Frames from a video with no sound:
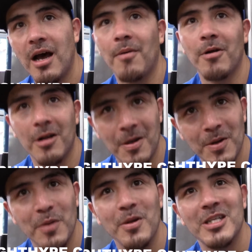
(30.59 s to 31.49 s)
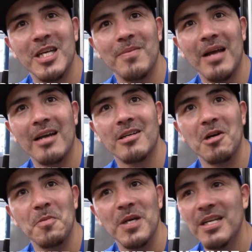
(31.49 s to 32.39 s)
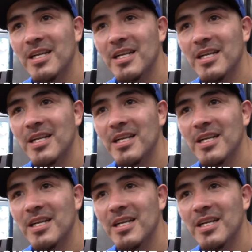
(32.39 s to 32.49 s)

I'm gonna come in the best shape that I come in,